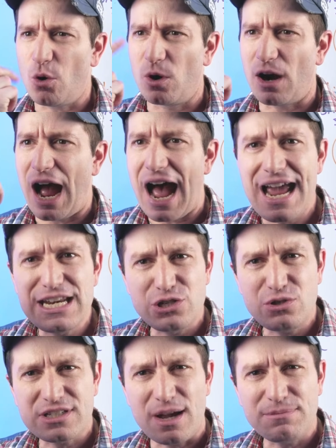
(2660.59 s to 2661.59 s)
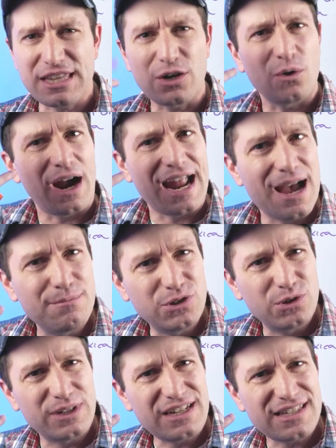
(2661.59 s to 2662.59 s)
or I do something, or I am
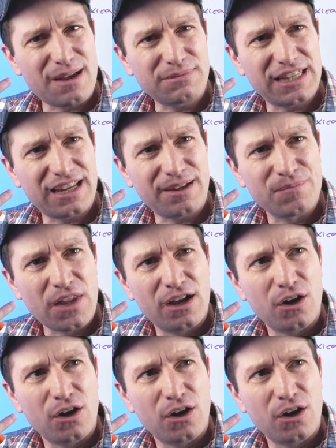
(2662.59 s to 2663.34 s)
doing something,